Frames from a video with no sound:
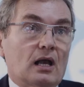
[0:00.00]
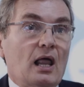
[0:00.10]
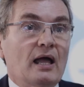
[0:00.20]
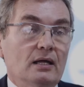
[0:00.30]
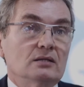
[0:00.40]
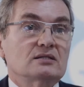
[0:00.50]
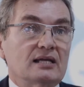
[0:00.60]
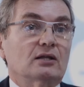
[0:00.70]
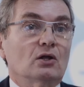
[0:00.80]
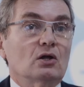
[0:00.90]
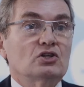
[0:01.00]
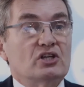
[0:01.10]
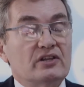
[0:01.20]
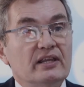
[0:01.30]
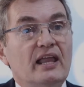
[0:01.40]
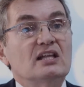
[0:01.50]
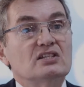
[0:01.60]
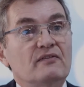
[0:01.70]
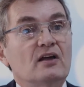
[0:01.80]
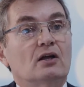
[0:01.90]
client technology, the
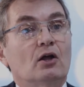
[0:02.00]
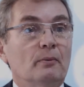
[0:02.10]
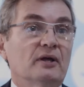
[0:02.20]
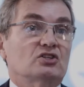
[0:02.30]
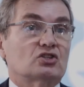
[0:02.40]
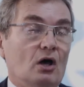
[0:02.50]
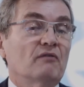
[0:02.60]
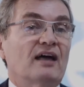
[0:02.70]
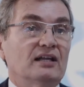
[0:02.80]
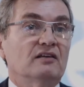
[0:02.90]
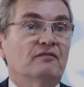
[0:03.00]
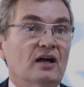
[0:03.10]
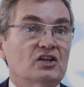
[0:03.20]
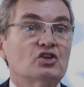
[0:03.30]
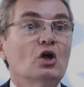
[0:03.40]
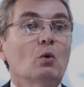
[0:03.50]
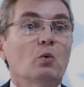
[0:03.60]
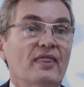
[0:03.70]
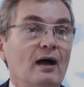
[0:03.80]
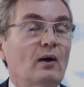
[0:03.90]
native ergonomics of that device
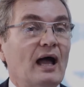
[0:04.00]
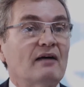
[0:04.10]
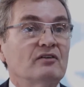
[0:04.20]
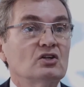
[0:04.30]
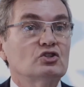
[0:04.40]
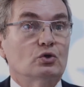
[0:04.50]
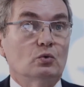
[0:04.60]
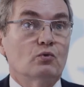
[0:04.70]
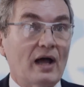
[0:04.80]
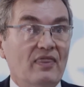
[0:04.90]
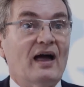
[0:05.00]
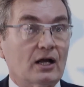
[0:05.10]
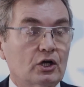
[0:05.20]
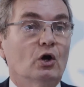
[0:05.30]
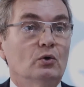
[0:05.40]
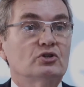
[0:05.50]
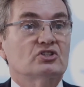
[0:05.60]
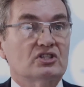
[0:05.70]
without having to write that code